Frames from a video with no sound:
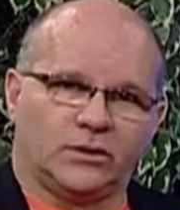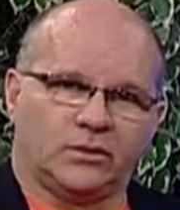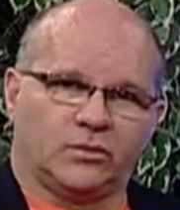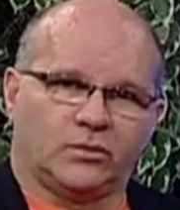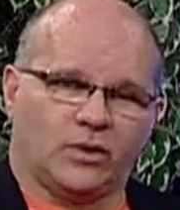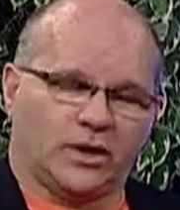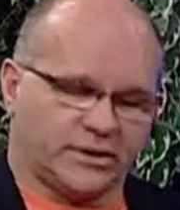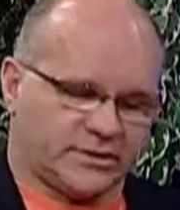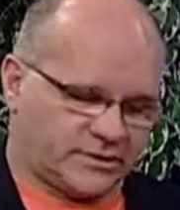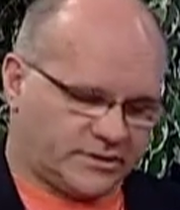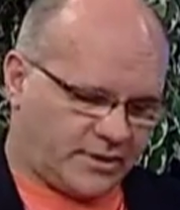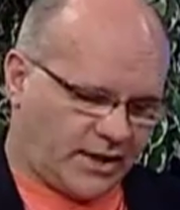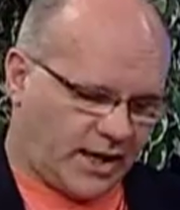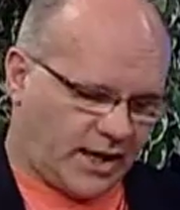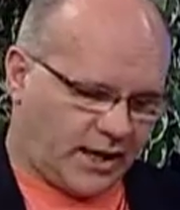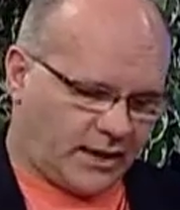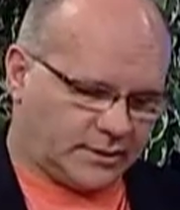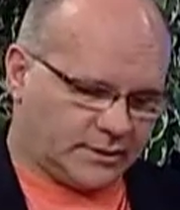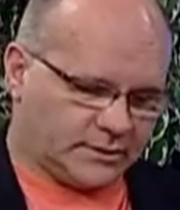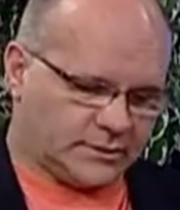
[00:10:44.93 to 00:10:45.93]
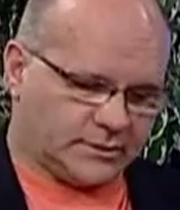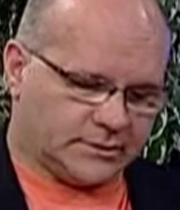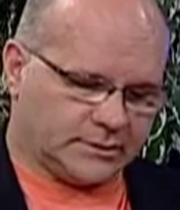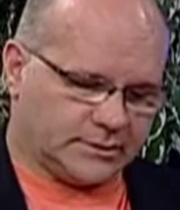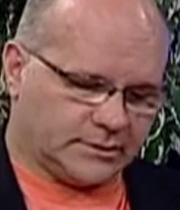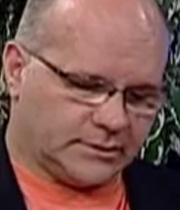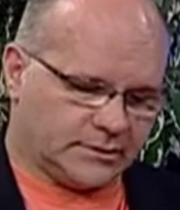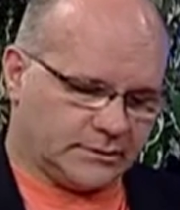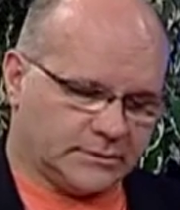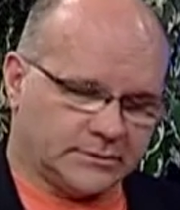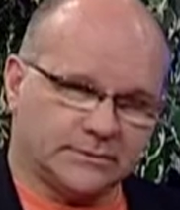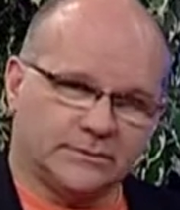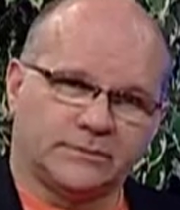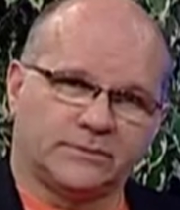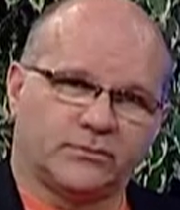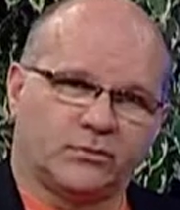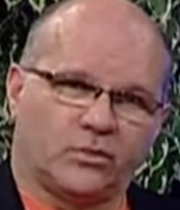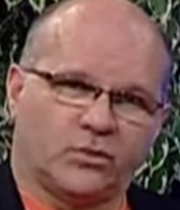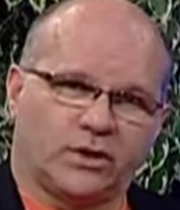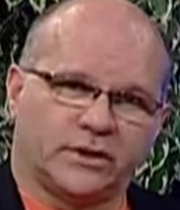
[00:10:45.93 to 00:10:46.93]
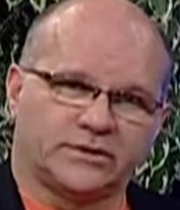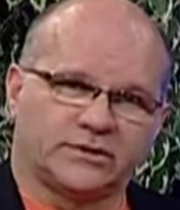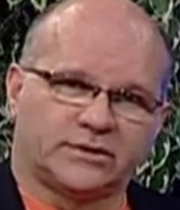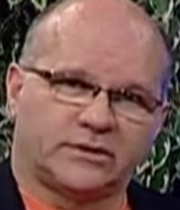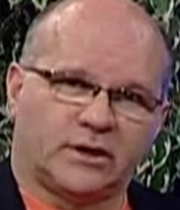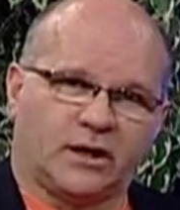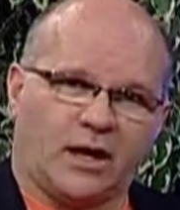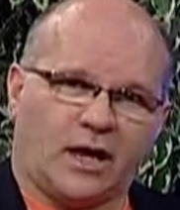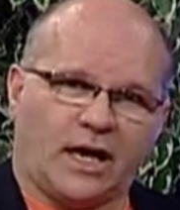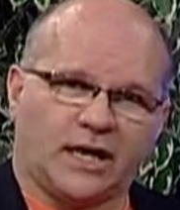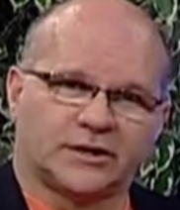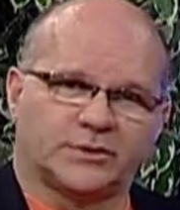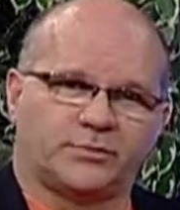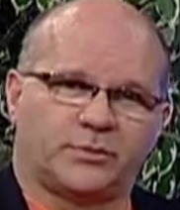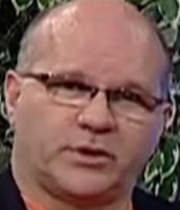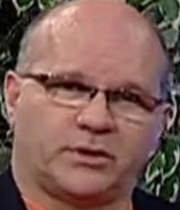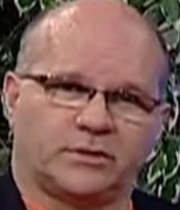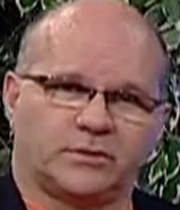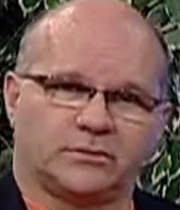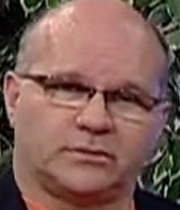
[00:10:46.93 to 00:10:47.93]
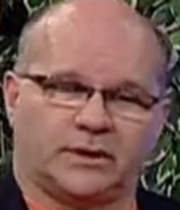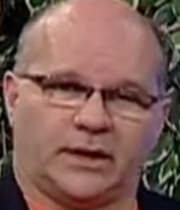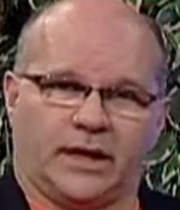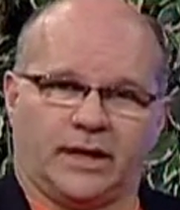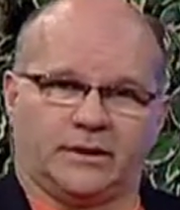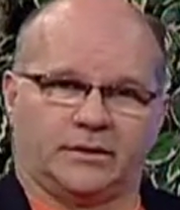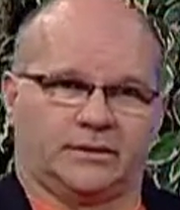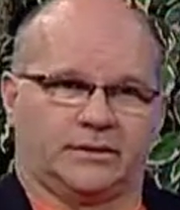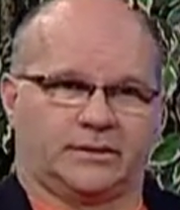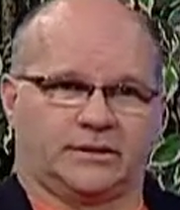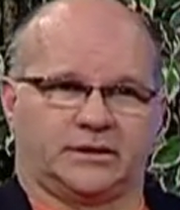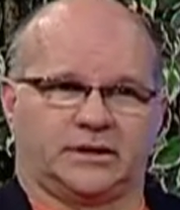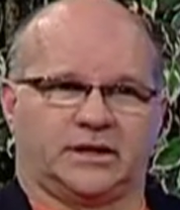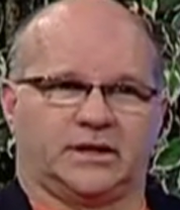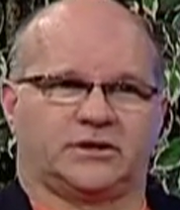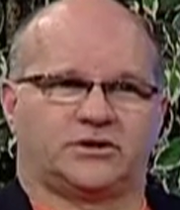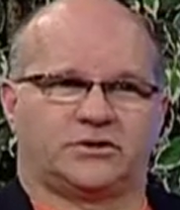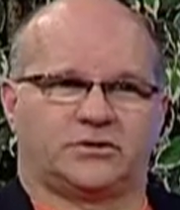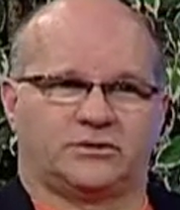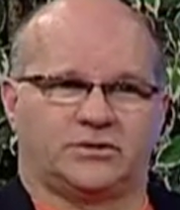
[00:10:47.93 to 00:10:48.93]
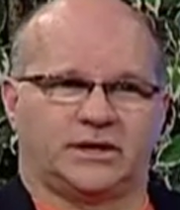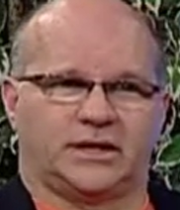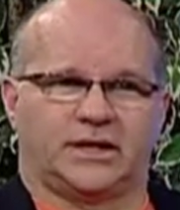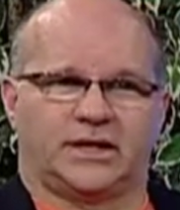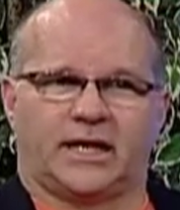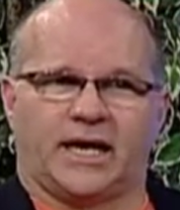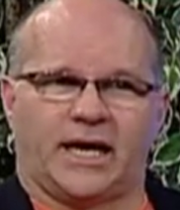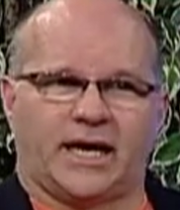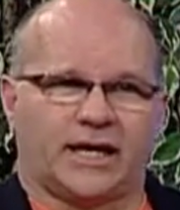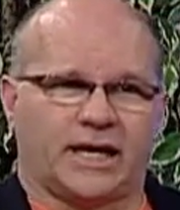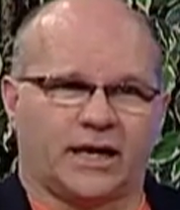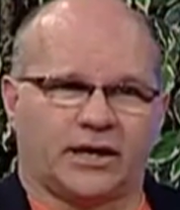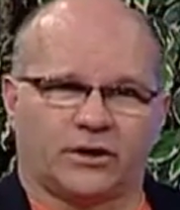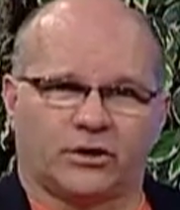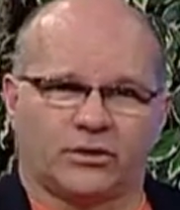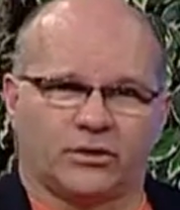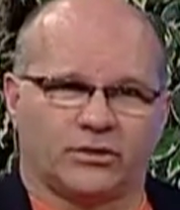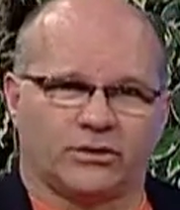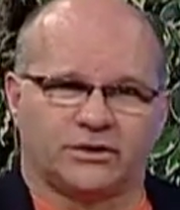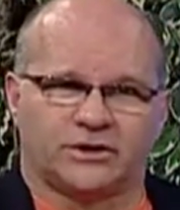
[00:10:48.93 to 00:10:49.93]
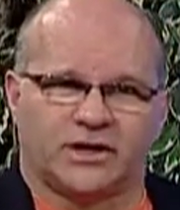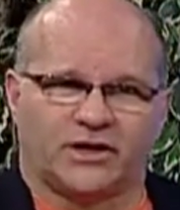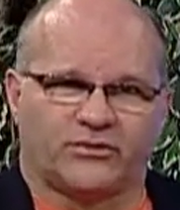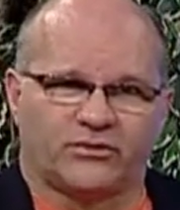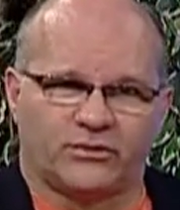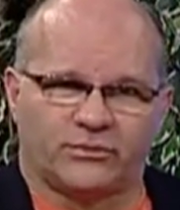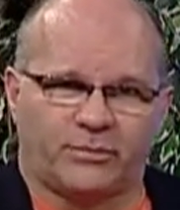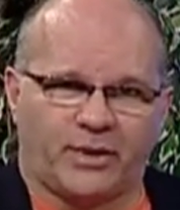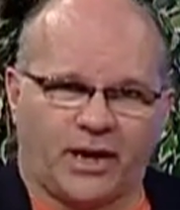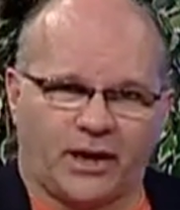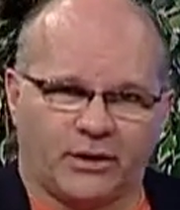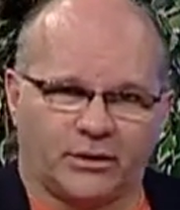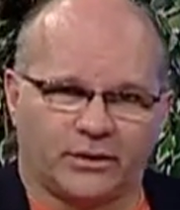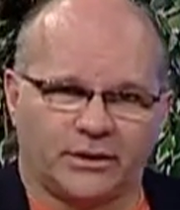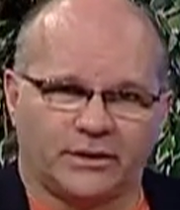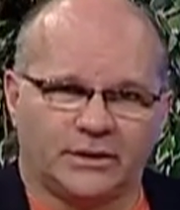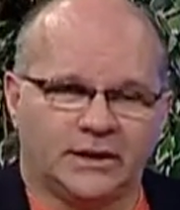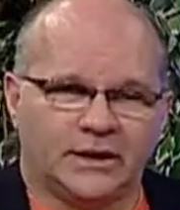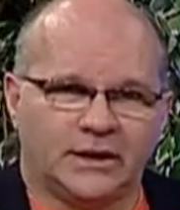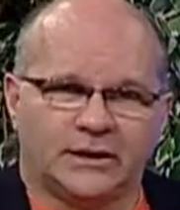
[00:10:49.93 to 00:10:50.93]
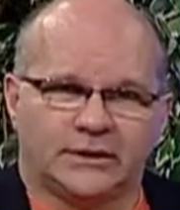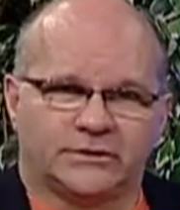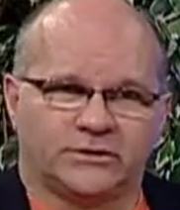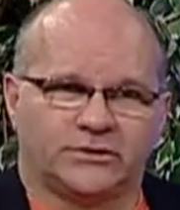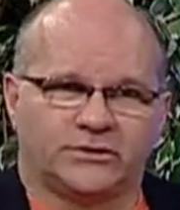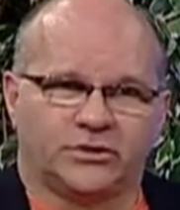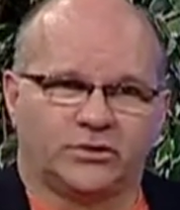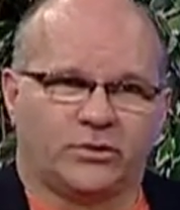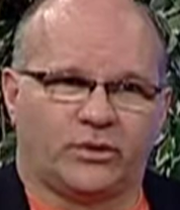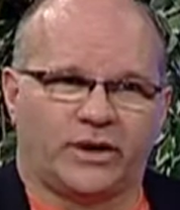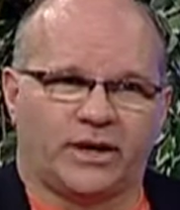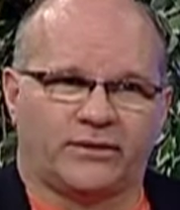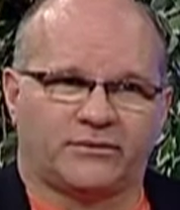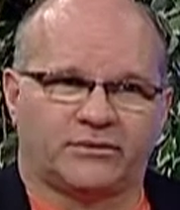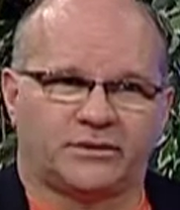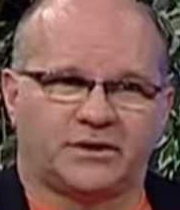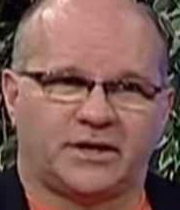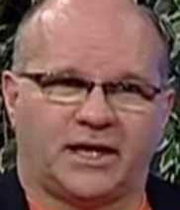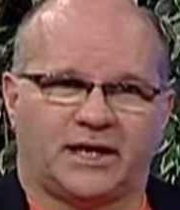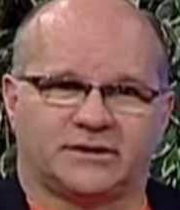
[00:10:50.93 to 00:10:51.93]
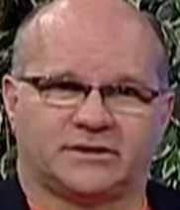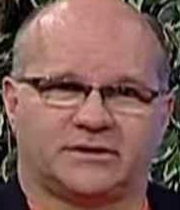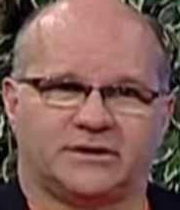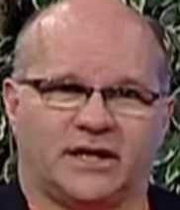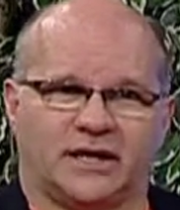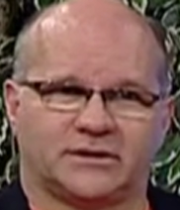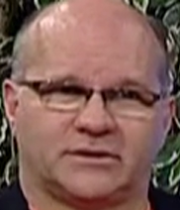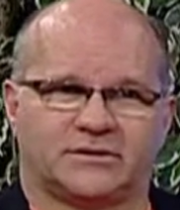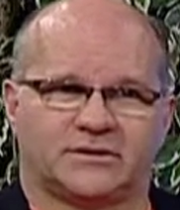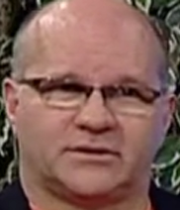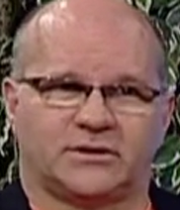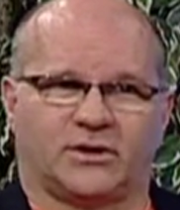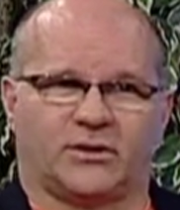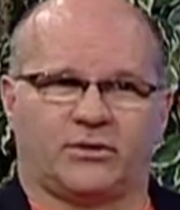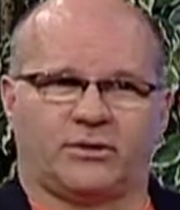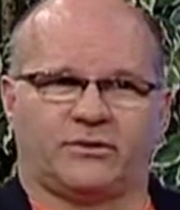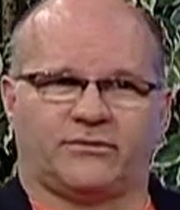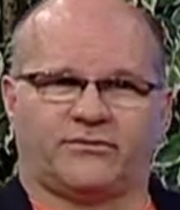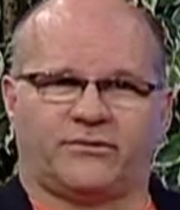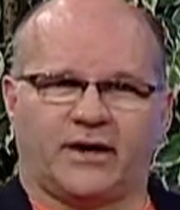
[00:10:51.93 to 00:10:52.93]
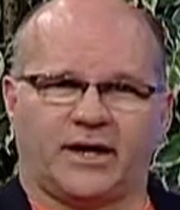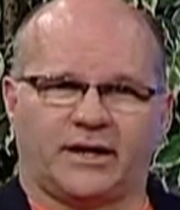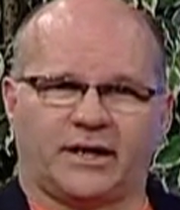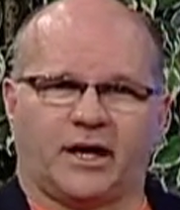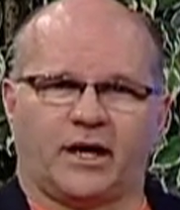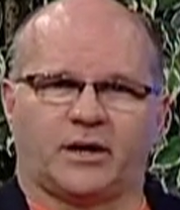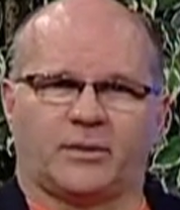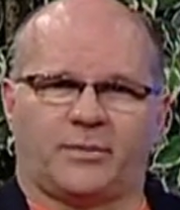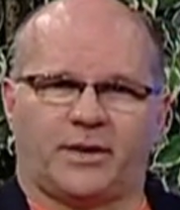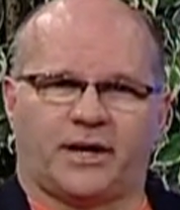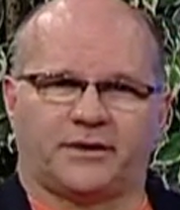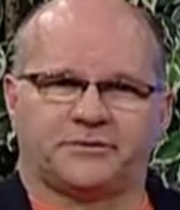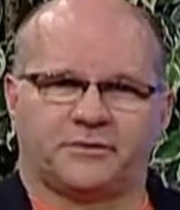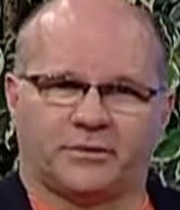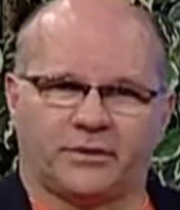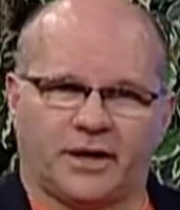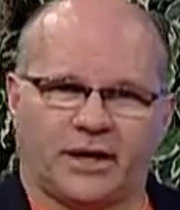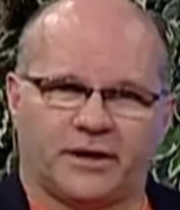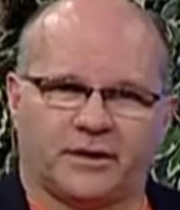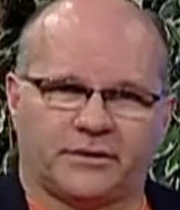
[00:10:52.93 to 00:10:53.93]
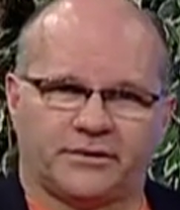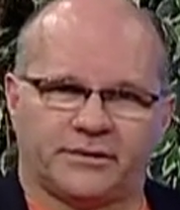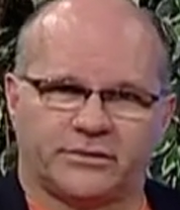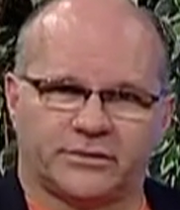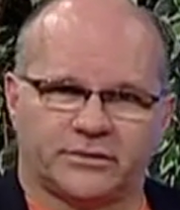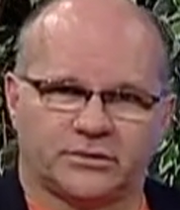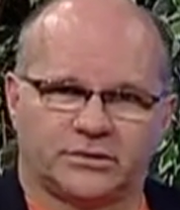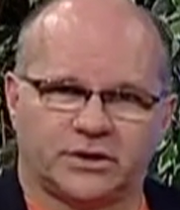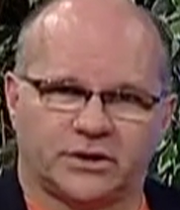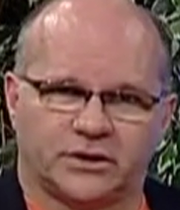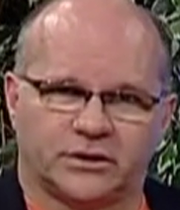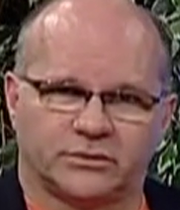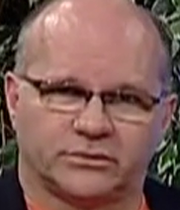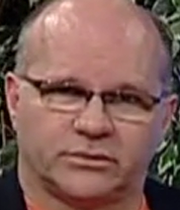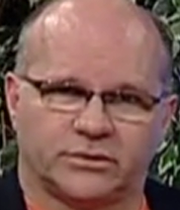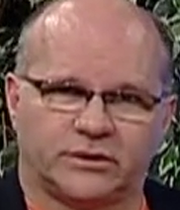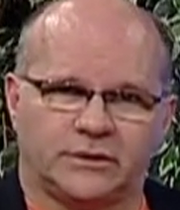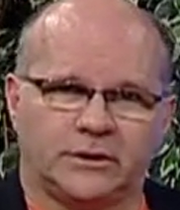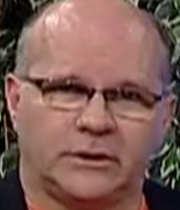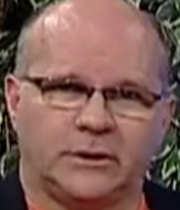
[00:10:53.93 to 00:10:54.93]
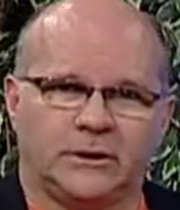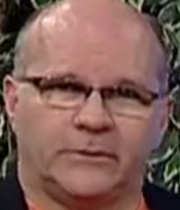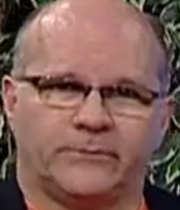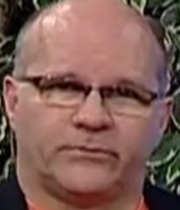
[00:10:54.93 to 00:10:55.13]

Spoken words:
Once the hospital gets your DNA, and I encourage every parent to do whatever tests necessary to find out about the health of their children,